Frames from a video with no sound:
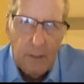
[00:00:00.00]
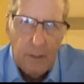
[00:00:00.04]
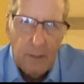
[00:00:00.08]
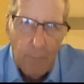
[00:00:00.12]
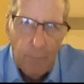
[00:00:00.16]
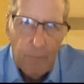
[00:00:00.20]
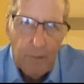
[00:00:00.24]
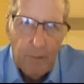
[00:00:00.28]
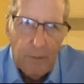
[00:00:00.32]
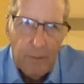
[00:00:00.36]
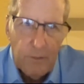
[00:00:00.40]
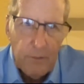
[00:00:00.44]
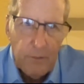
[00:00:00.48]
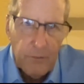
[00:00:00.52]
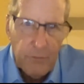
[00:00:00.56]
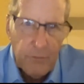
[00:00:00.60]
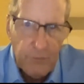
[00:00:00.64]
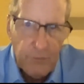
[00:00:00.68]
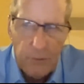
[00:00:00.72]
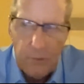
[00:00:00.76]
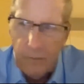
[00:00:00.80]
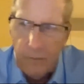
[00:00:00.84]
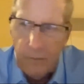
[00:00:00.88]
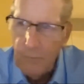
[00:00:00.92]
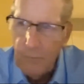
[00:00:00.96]
I mean, there are
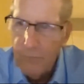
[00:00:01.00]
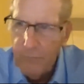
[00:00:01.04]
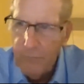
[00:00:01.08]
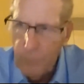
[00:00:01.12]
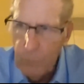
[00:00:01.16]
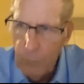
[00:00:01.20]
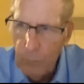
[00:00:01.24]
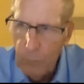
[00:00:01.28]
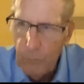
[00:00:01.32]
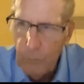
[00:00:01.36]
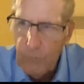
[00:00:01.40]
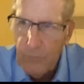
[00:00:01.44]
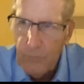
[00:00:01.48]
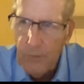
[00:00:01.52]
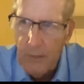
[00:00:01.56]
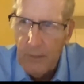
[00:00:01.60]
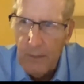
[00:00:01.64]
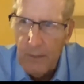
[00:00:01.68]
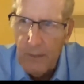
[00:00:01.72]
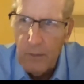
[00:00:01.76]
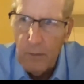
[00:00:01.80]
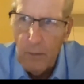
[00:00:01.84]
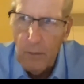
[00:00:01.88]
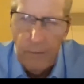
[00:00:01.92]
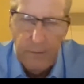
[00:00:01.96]
certain foods that
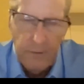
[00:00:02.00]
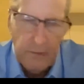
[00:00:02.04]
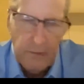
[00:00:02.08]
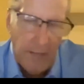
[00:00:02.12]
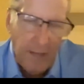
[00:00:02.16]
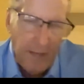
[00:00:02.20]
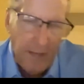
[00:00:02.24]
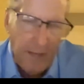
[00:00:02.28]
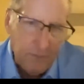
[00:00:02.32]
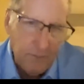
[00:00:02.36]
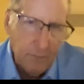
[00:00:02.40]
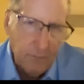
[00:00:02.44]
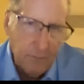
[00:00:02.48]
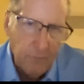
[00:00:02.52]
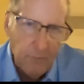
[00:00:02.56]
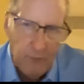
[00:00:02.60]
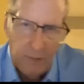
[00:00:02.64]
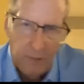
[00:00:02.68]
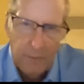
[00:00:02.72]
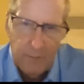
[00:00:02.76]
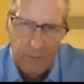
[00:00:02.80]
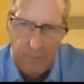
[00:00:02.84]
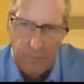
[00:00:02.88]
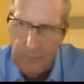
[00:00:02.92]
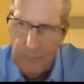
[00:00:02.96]
are going to
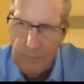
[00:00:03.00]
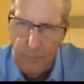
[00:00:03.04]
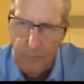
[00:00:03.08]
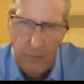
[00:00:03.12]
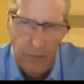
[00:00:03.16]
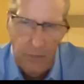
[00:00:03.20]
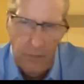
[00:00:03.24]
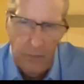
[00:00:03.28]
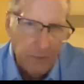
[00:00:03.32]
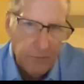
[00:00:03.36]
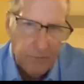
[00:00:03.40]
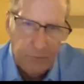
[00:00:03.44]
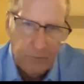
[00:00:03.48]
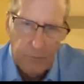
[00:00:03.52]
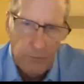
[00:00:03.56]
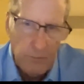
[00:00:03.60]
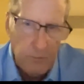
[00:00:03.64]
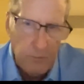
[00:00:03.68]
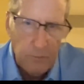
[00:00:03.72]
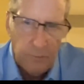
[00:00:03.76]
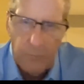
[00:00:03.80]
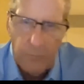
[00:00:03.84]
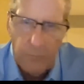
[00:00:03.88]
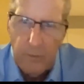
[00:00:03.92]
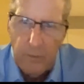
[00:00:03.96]
activate the vagus
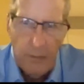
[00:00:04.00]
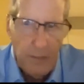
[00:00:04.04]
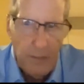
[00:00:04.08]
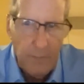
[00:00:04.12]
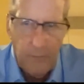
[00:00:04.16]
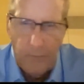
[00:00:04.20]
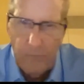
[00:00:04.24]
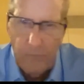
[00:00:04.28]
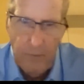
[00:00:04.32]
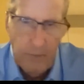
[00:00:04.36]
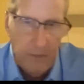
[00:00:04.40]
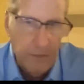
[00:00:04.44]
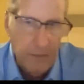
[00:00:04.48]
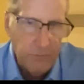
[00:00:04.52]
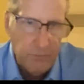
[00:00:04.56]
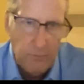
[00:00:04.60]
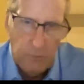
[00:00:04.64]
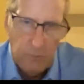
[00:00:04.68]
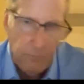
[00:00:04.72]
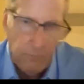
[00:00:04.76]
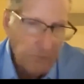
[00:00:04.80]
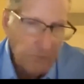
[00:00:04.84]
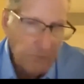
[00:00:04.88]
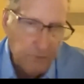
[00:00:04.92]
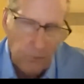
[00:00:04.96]
nerve, and the vagus
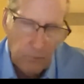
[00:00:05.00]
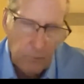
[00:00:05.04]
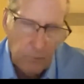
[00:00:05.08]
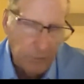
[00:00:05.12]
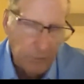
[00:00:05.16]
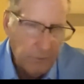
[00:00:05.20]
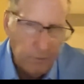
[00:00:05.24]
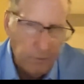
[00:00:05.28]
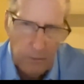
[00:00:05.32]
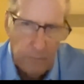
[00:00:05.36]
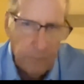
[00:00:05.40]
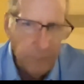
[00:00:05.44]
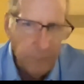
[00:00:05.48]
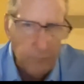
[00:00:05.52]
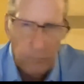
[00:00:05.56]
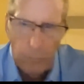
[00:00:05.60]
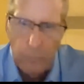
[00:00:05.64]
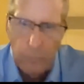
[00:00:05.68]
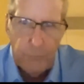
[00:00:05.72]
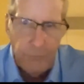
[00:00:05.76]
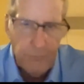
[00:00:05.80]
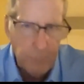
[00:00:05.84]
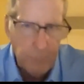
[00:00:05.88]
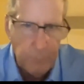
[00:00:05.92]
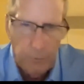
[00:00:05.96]
nerve is going to
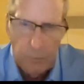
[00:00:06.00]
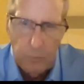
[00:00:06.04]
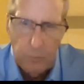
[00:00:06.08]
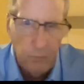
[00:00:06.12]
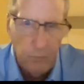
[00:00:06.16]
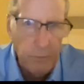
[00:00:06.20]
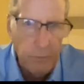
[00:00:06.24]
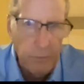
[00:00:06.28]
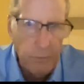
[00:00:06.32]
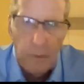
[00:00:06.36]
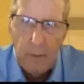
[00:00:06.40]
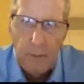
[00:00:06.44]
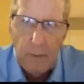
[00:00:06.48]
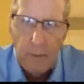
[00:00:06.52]
influence mood.